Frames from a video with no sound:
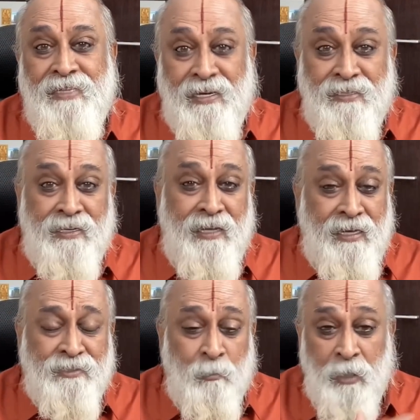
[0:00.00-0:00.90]
The other
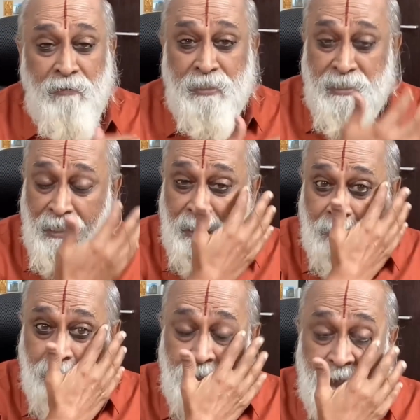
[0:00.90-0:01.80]
day somebody was
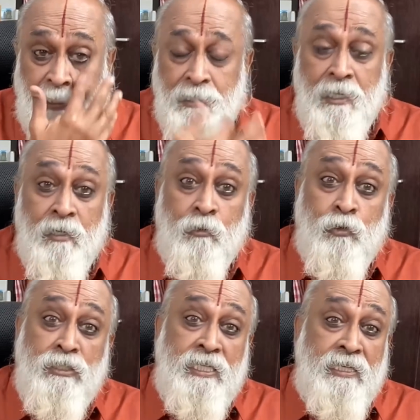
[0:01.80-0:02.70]
telling,
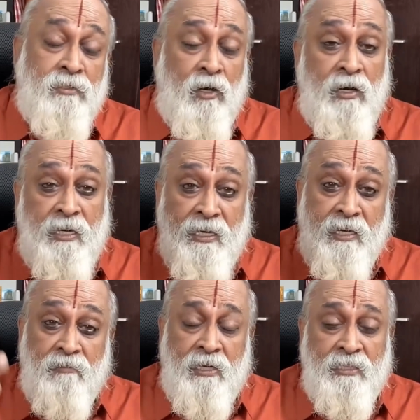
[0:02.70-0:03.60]
Guruji has
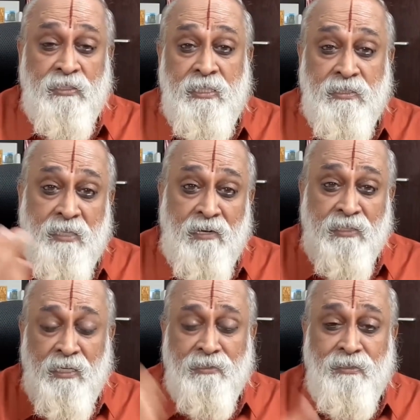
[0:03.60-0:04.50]
already given us these
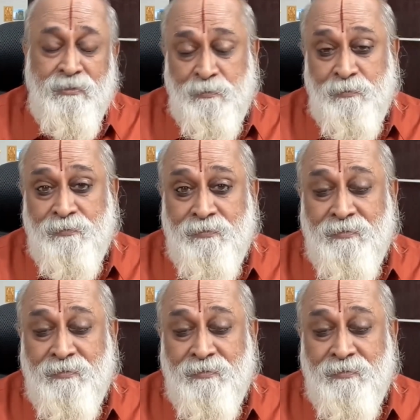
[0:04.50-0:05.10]
rakshas.